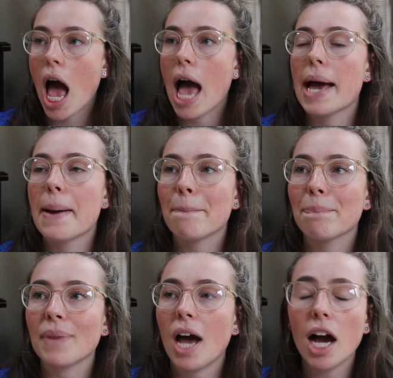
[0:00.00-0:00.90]

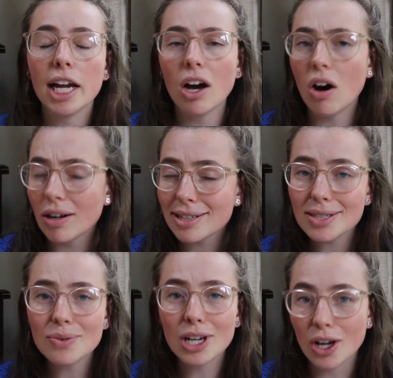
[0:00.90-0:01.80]
I
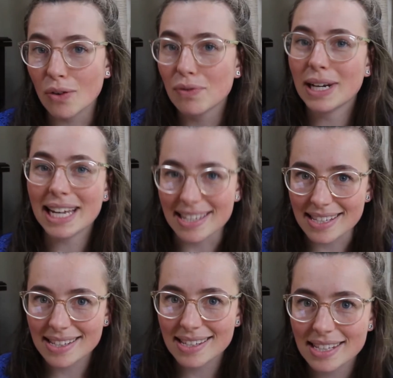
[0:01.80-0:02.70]
also love
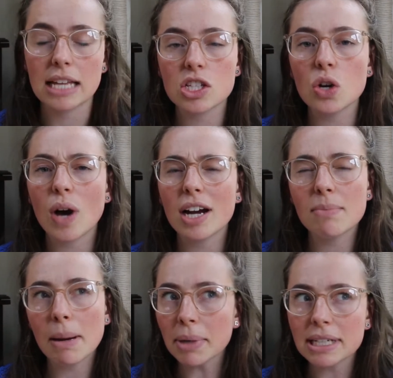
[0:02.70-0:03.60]
lists. And so I
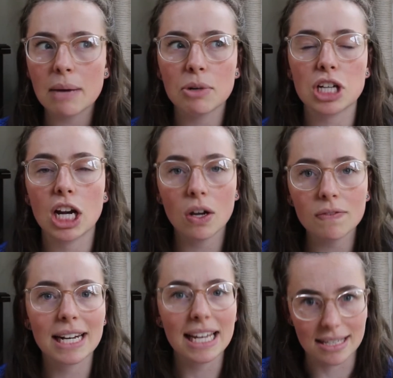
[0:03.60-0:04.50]
remembered how much I
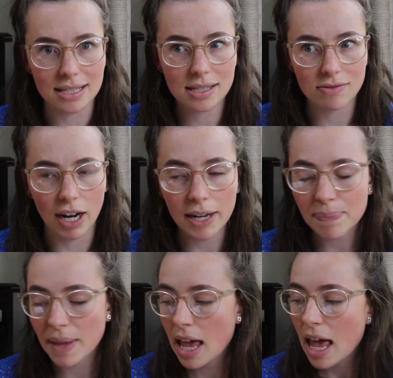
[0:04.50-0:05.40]
loved lists, right?
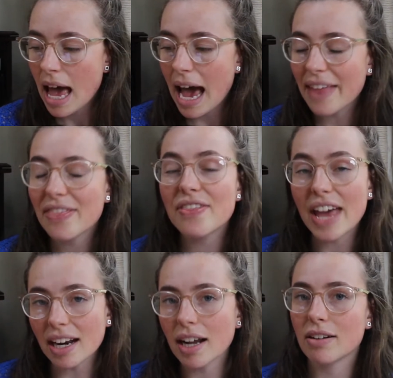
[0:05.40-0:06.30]
And
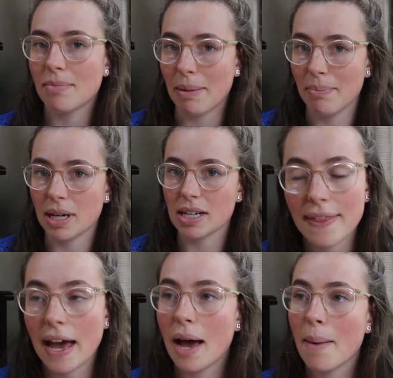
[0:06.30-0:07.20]
then I remembered
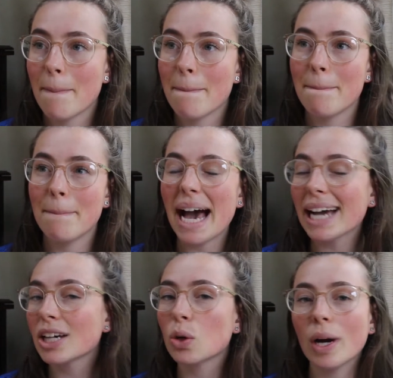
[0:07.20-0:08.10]
that
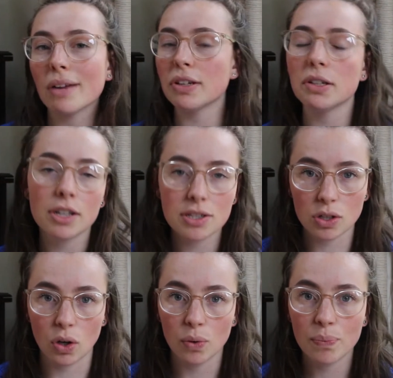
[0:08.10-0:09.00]
back quite a few years
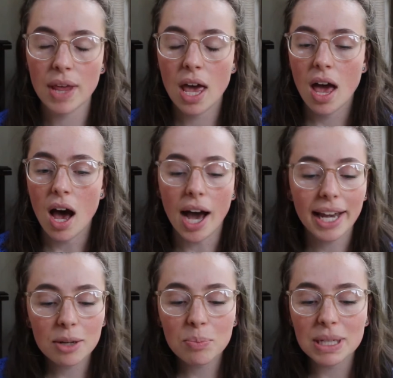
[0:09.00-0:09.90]
ago, I
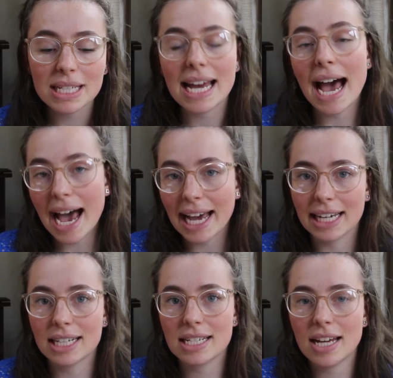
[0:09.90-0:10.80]
had been
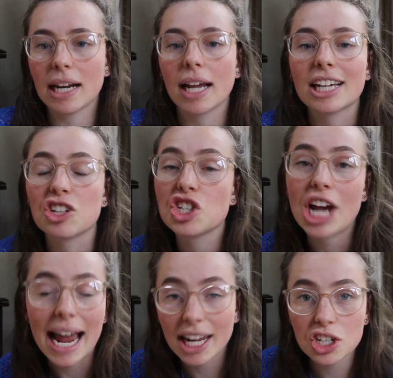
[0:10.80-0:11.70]
tagged in like a
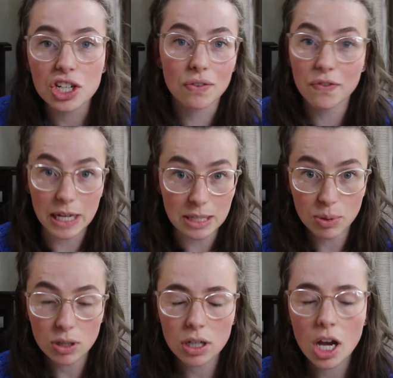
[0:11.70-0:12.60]
challenge on
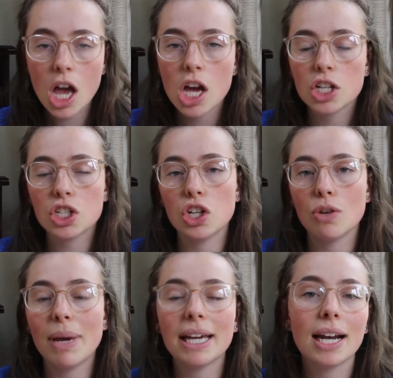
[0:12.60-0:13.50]
Facebook to
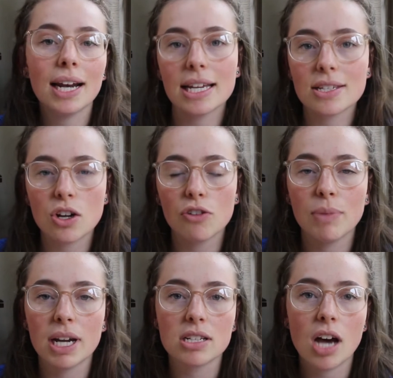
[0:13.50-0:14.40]
make a list of
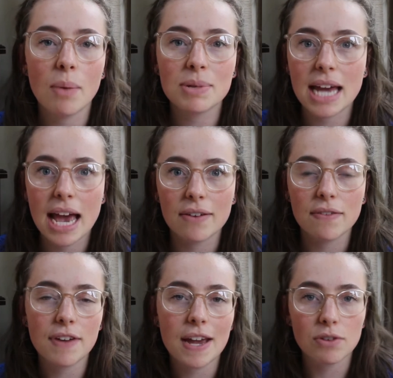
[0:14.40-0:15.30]
my top 10
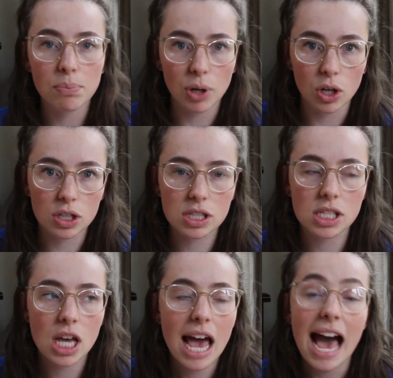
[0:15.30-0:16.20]
favorite
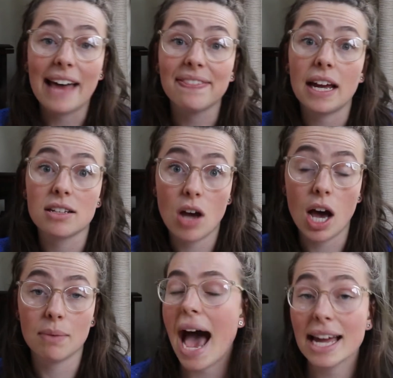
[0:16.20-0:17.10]
books at that
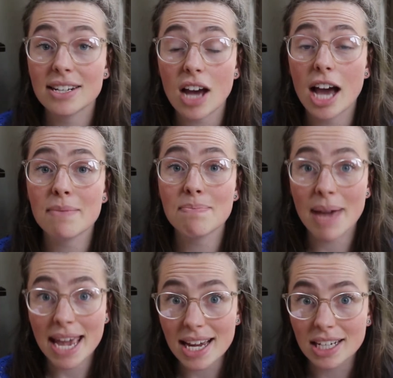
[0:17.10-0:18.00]
time. And I
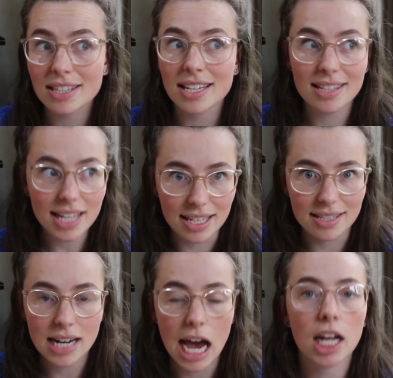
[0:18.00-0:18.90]
made this
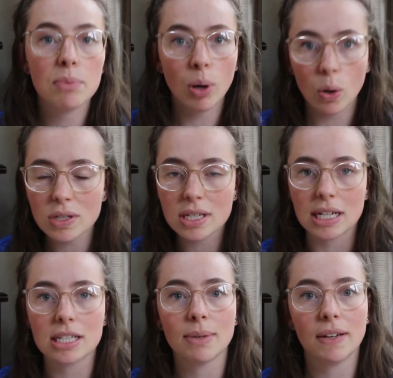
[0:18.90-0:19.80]
list and I posted
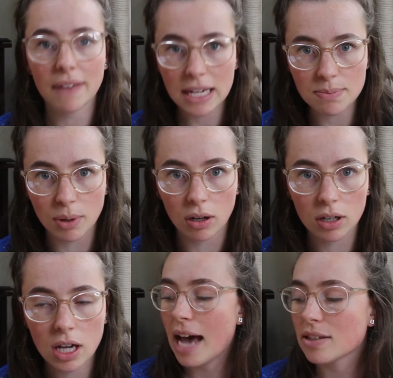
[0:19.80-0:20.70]
it to my Facebook.
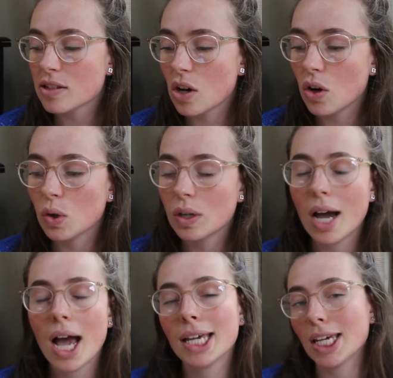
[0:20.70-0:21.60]
And so,
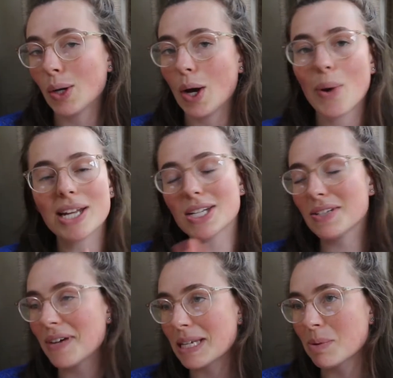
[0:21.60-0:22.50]
you know, I went onto
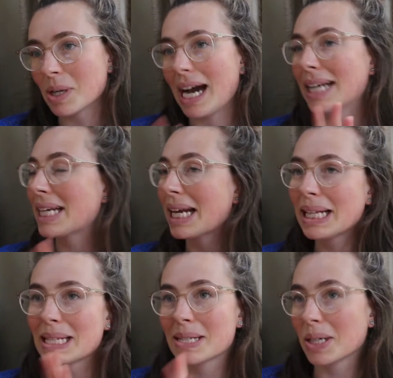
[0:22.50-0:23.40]
Facebook, I did a
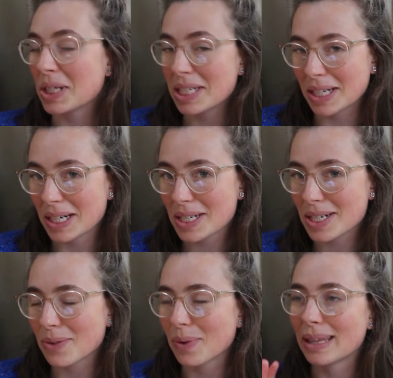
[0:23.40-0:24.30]
little searchy
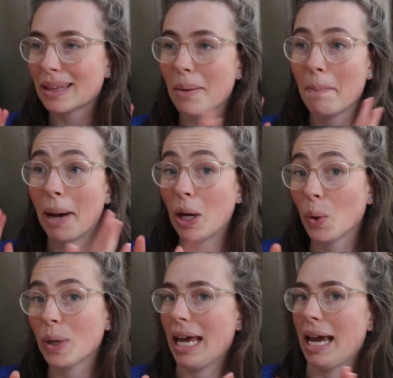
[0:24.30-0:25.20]
search with my
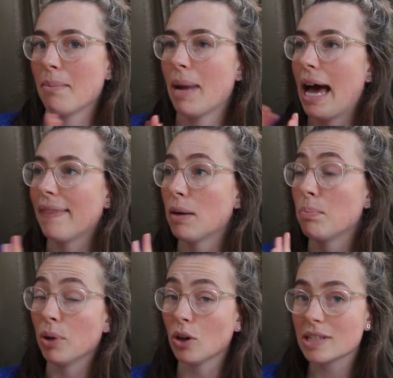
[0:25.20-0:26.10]
own name and then
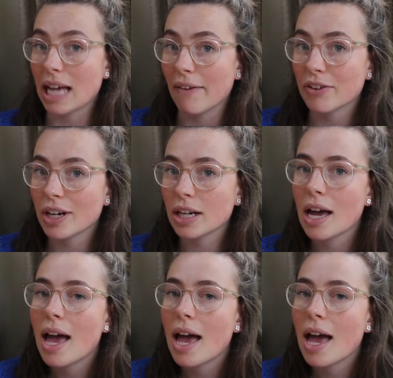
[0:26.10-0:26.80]
books after it.